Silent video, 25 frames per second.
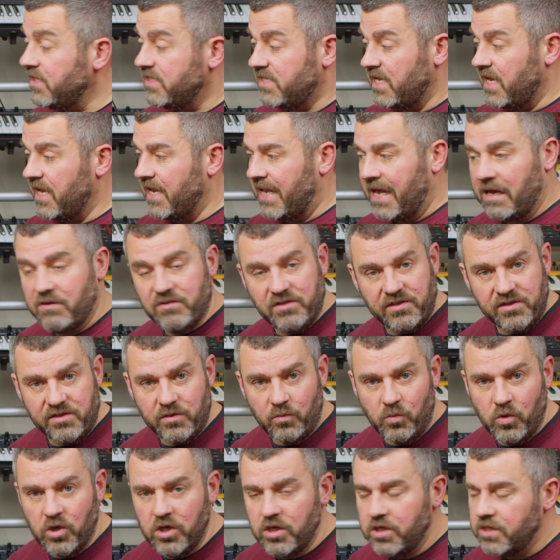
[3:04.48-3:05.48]
is it allows us
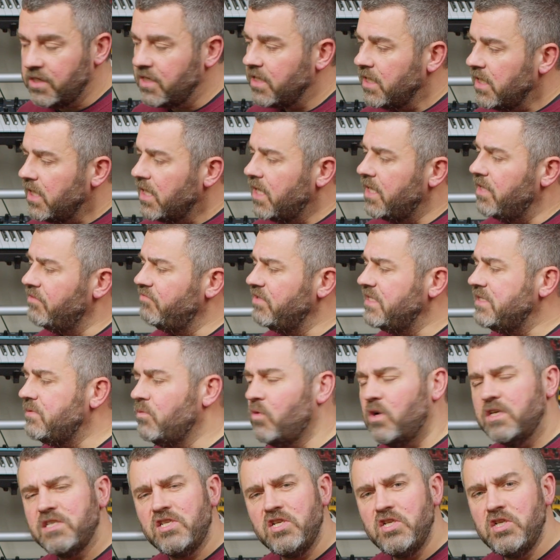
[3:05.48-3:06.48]
to work, and the reason
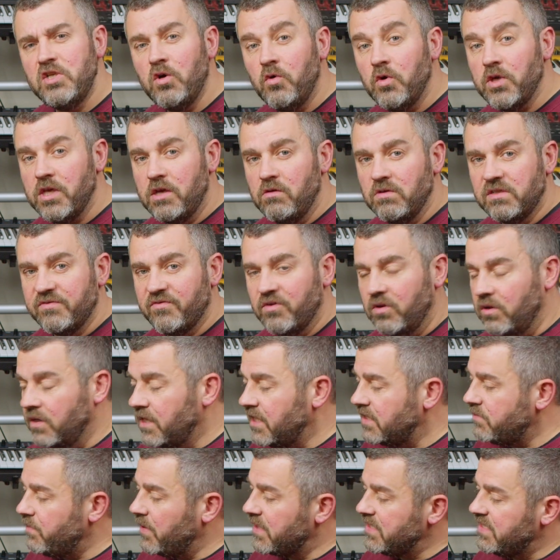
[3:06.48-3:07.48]
why it's not useful
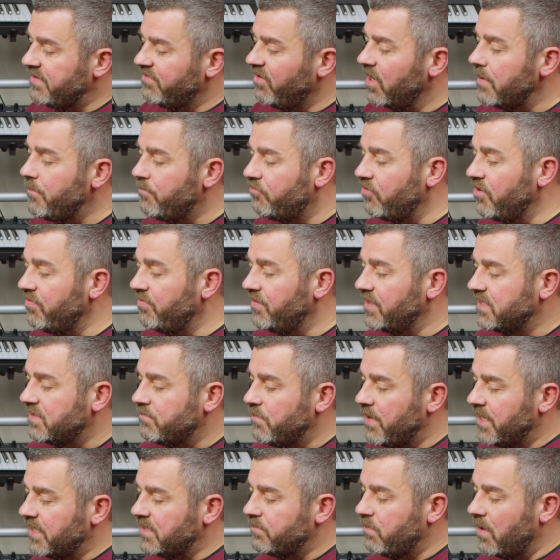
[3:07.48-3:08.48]
is because if I print this
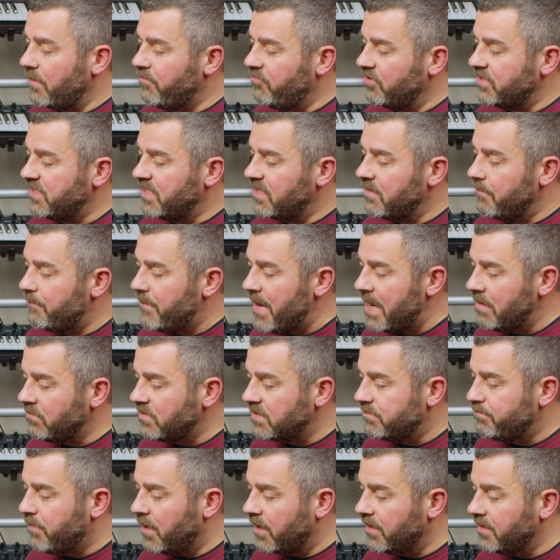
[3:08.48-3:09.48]
mix by pressing the
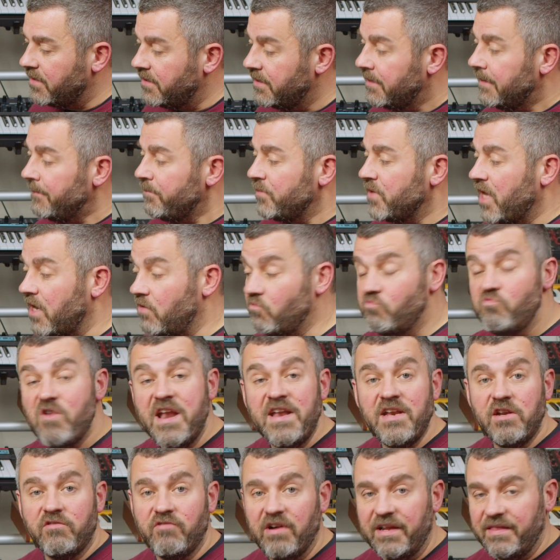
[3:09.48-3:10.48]
bounce button and
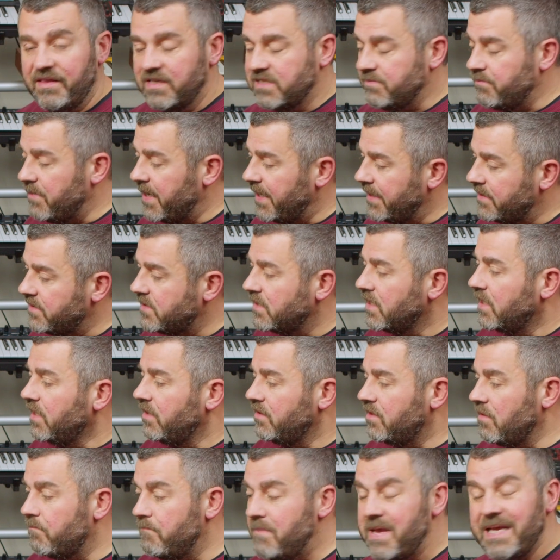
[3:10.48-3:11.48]
rendering this mix,
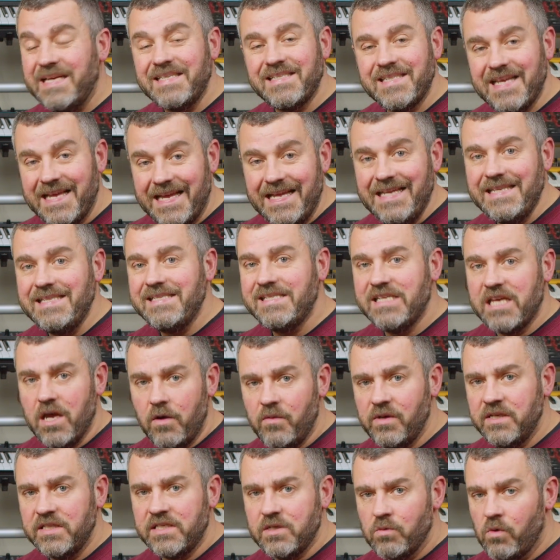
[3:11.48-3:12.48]
the mix is
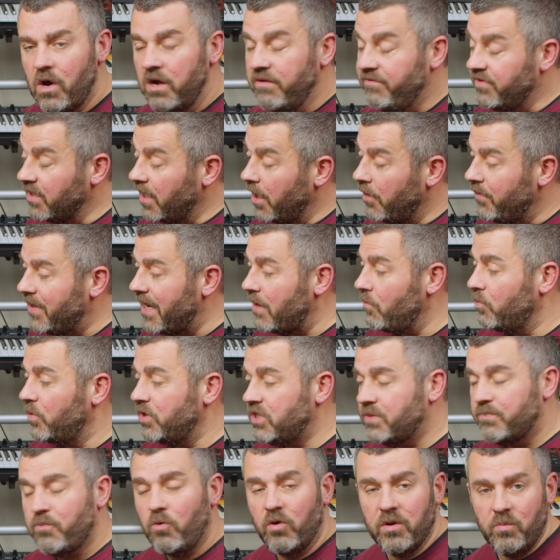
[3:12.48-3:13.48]
going to overload, at
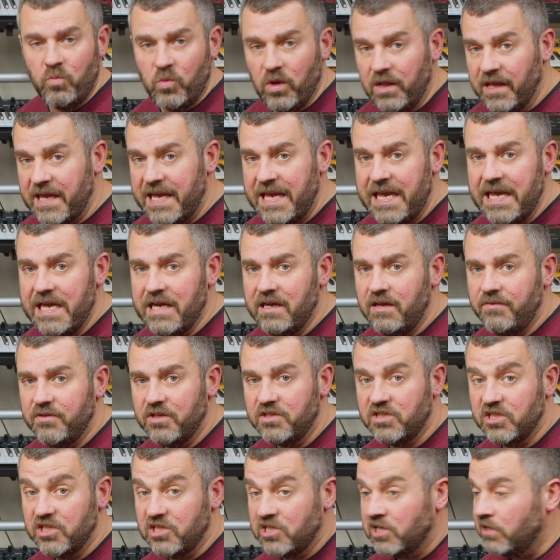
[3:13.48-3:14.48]
which point we'll hear
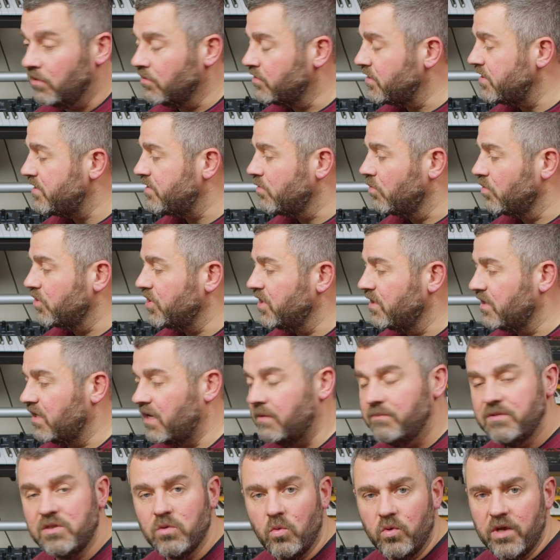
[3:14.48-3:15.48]
the digital distortion that
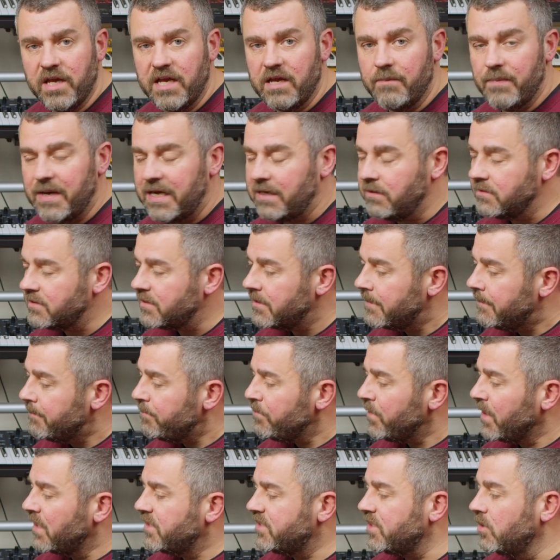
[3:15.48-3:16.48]
I'm talking about.
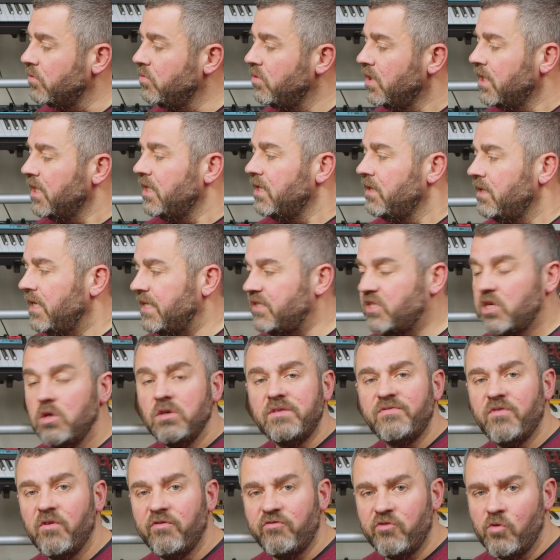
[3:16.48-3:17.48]
So it's
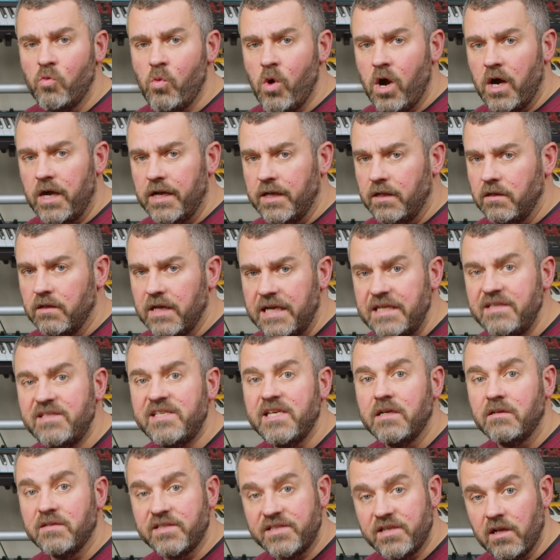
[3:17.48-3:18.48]
useful for a while
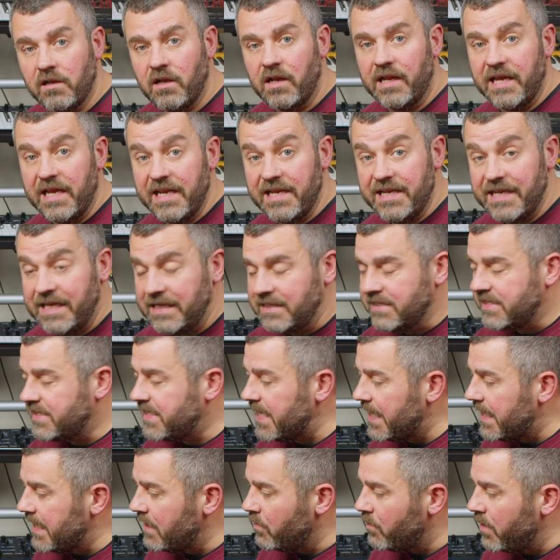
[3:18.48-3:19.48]
until suddenly it needs
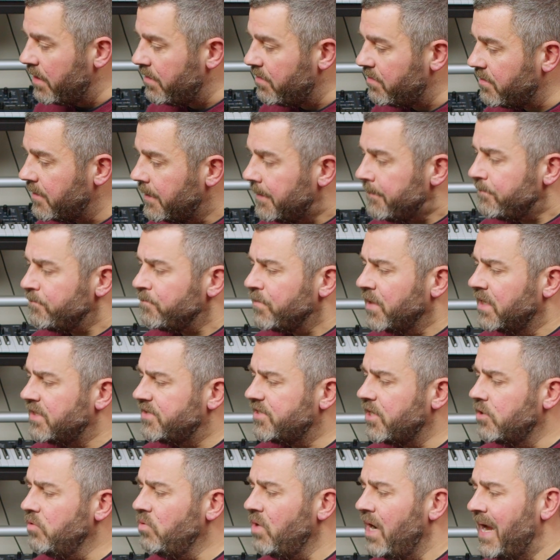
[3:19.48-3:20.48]
dealing with.
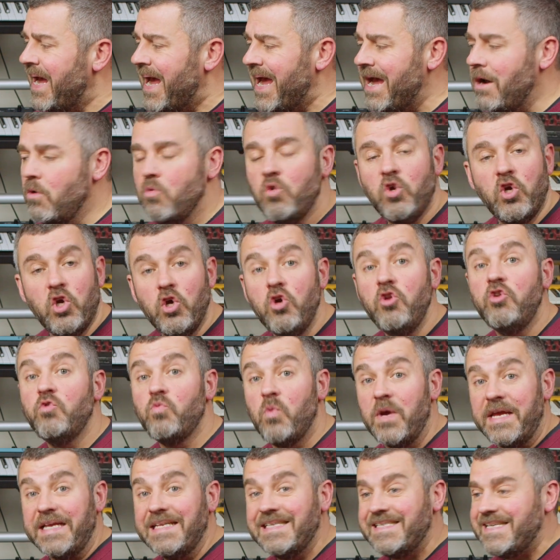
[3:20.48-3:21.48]
So how could
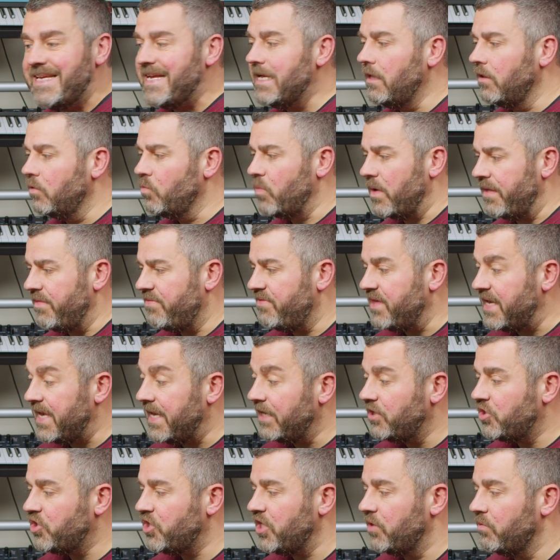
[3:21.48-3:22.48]
we deal with the
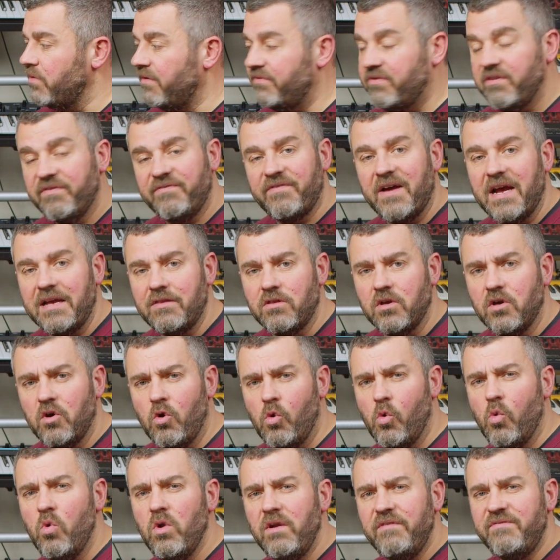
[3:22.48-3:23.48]
issue of the fact that
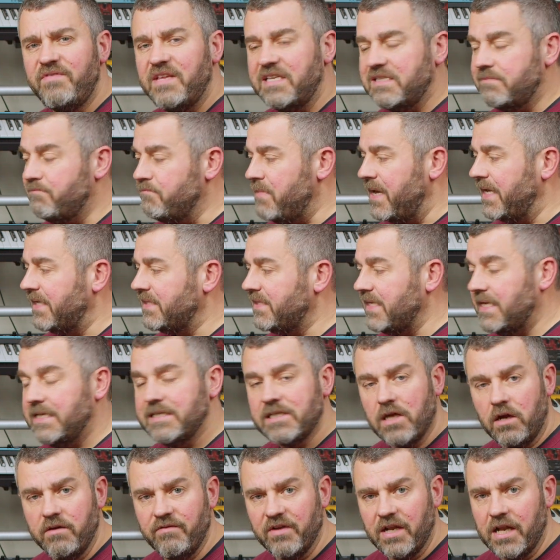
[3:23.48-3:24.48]
all of this mix
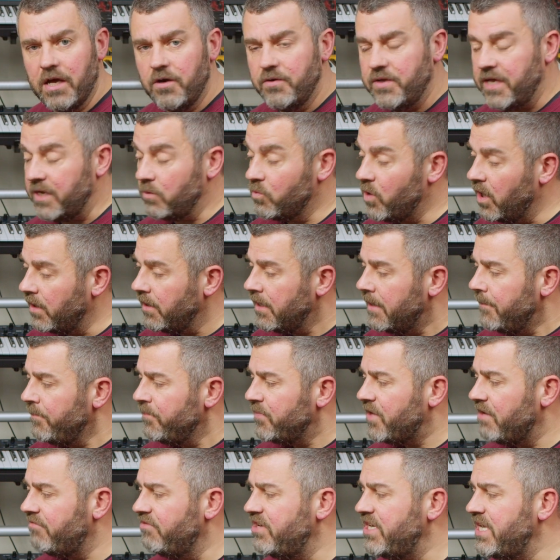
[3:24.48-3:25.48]
is overloading? Well,
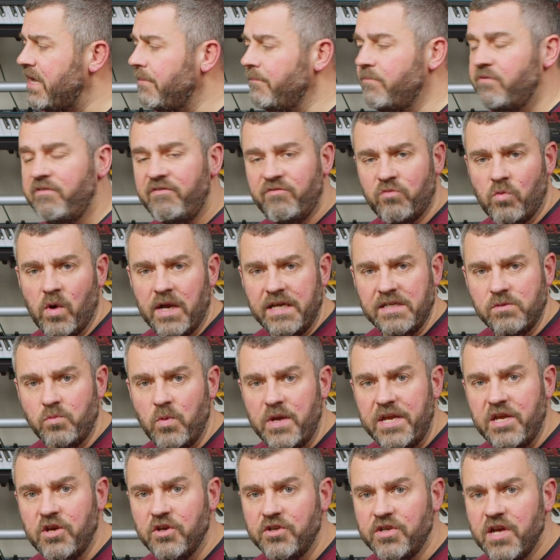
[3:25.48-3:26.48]
there are a number of ways
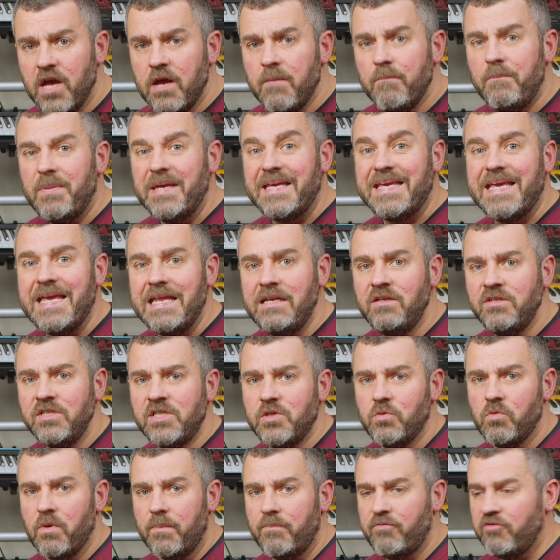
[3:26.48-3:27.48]
we could begin
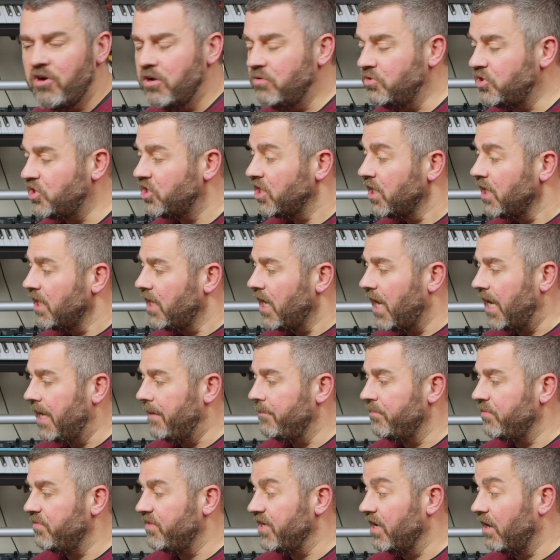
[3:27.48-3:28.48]
to approach
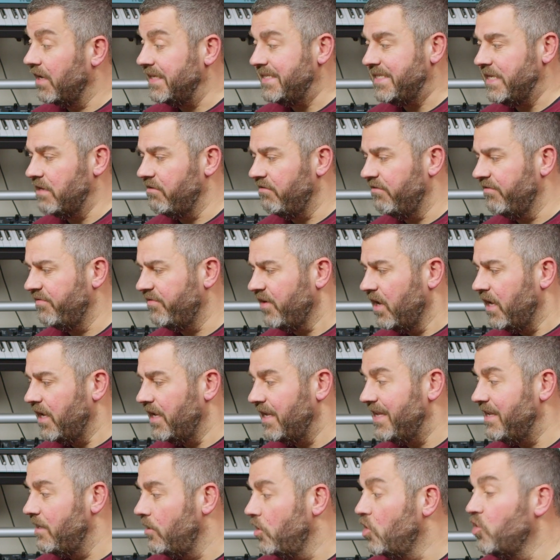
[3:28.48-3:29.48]
the idea of
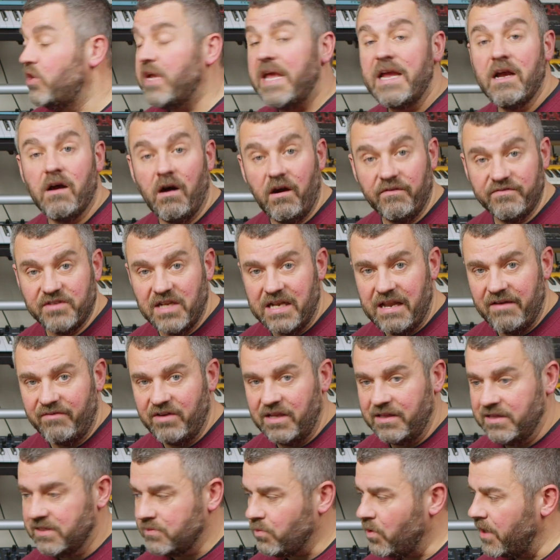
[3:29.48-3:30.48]
looking after
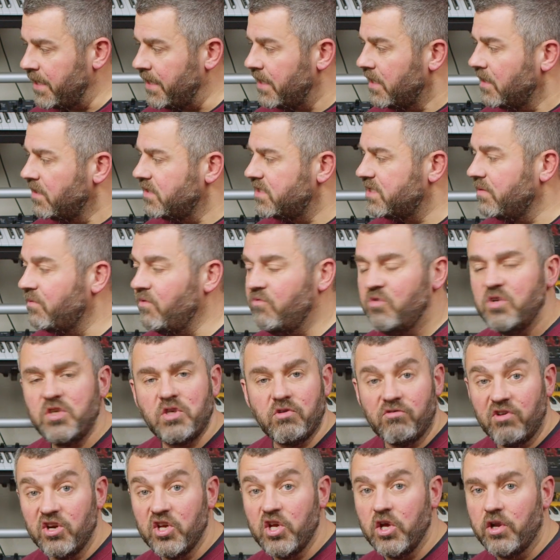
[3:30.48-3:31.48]
level in this way, some of
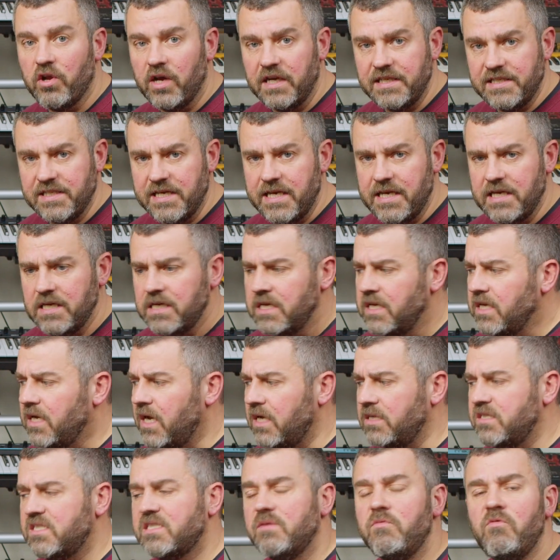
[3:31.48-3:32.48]
which are a good idea
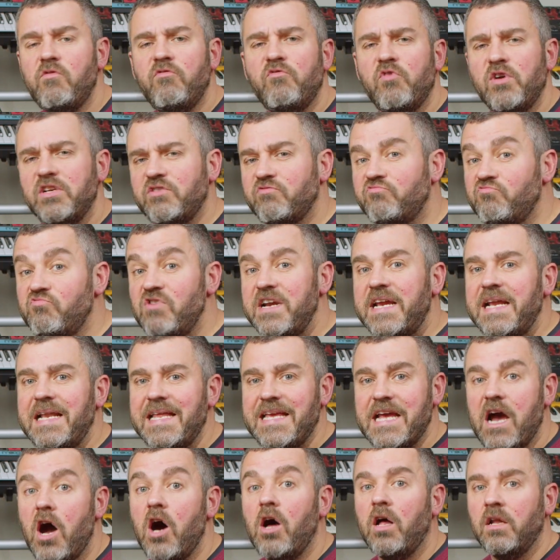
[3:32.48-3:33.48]
and some of which
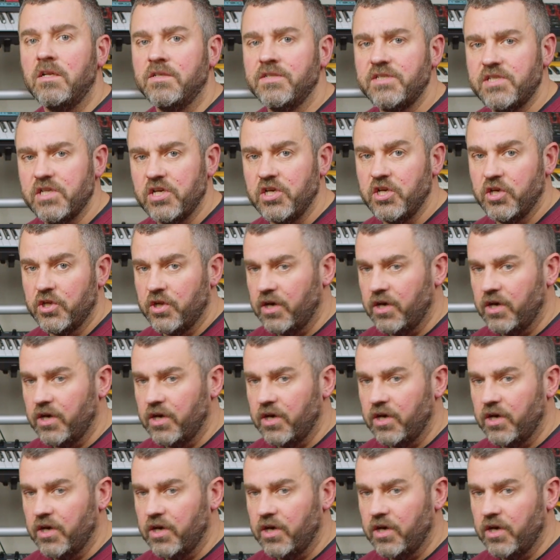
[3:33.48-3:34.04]
really aren't a good